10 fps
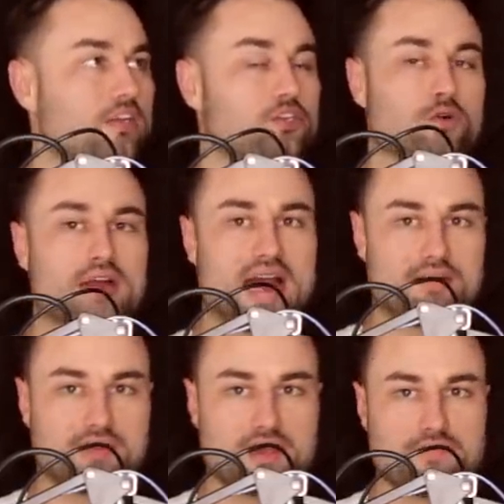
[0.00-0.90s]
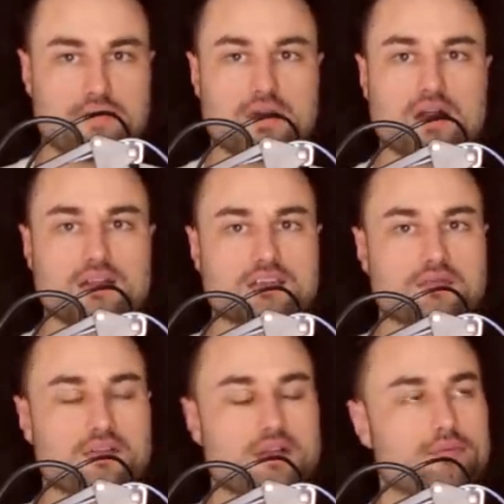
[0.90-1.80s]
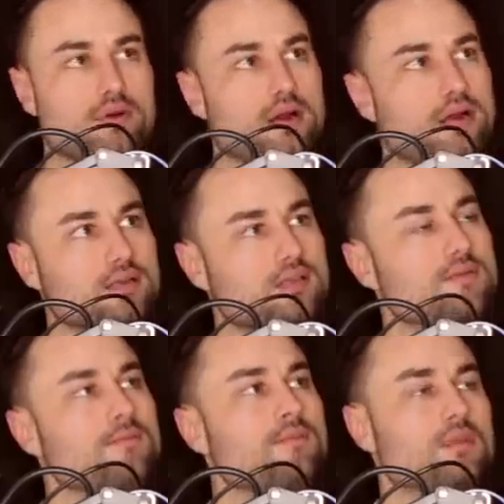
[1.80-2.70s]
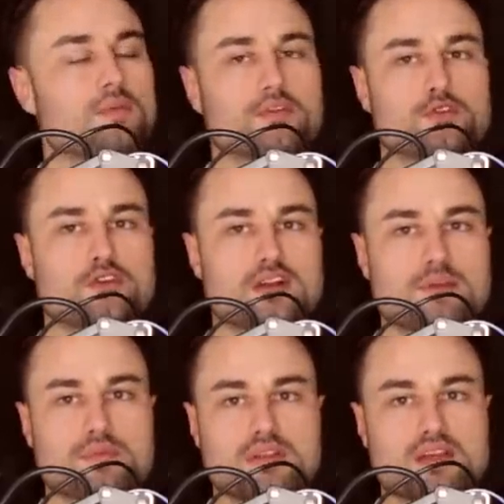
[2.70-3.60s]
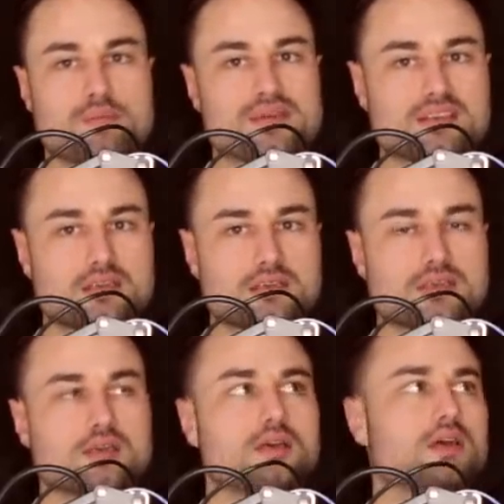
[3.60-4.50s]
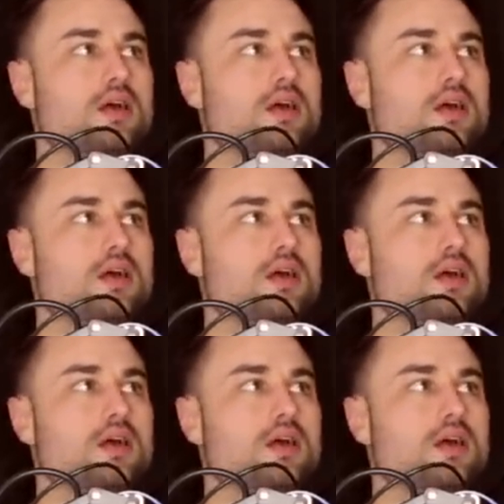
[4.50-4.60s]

It's short half-life for a lot of these affiliate products. Number two, you're not building a business.